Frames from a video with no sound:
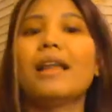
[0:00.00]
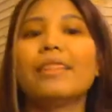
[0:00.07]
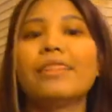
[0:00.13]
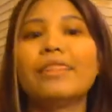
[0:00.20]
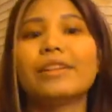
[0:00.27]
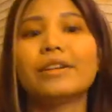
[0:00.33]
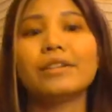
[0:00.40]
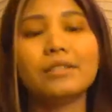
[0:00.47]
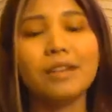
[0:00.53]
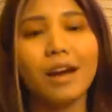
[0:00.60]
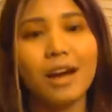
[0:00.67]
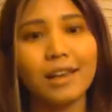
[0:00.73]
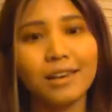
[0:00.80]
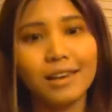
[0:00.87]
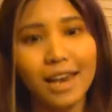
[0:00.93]
They're
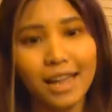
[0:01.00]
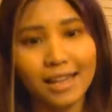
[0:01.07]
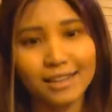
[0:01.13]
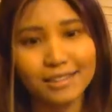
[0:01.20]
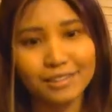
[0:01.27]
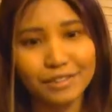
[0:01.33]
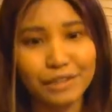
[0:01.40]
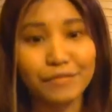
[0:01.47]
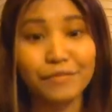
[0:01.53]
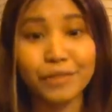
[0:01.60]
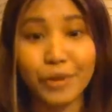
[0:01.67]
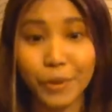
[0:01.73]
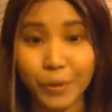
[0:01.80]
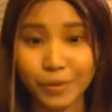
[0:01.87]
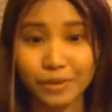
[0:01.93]
not like
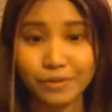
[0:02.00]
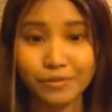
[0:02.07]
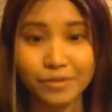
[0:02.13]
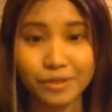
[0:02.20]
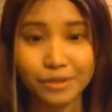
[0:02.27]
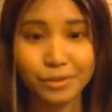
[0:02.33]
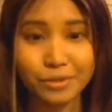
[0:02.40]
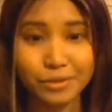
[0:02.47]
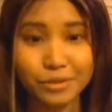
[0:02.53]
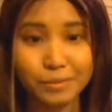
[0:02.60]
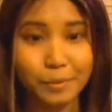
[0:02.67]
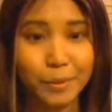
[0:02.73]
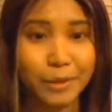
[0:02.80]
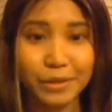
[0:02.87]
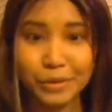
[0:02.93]
difficult to the
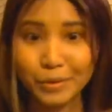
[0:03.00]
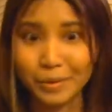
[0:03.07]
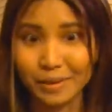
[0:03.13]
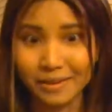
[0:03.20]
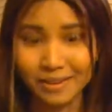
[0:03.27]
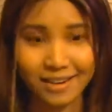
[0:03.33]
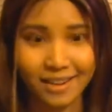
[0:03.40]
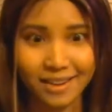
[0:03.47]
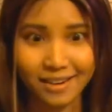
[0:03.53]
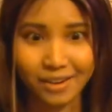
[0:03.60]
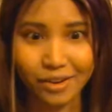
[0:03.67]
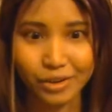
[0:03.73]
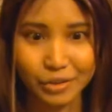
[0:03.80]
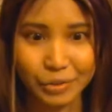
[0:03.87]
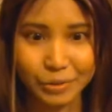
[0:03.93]
point that you
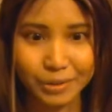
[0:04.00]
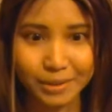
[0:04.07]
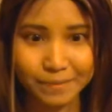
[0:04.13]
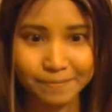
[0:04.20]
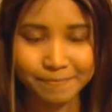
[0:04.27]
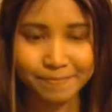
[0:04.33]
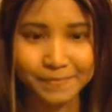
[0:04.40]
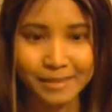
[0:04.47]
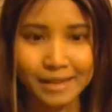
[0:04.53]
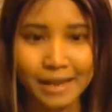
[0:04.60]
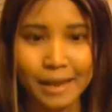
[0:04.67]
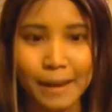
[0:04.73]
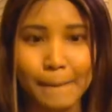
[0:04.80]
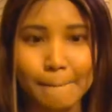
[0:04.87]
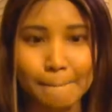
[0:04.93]
cannot do them,
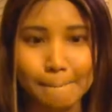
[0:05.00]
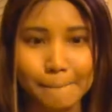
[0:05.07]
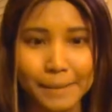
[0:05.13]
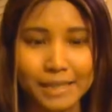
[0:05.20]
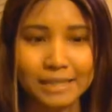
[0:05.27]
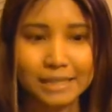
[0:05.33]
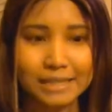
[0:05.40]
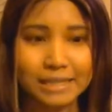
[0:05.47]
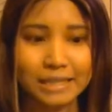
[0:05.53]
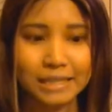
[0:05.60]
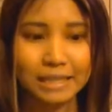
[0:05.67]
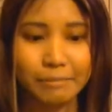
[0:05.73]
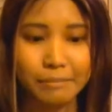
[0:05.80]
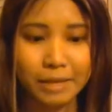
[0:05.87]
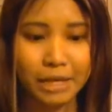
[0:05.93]
but
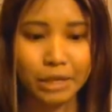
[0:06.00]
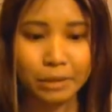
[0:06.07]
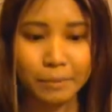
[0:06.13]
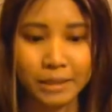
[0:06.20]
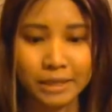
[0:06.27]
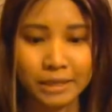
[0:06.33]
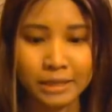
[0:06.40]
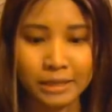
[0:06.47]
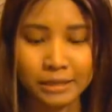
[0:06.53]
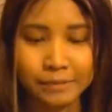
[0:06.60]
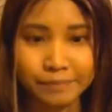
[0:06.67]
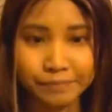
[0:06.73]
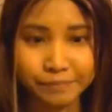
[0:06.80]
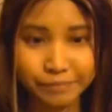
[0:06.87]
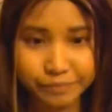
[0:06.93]
in my
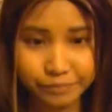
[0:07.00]
opinion,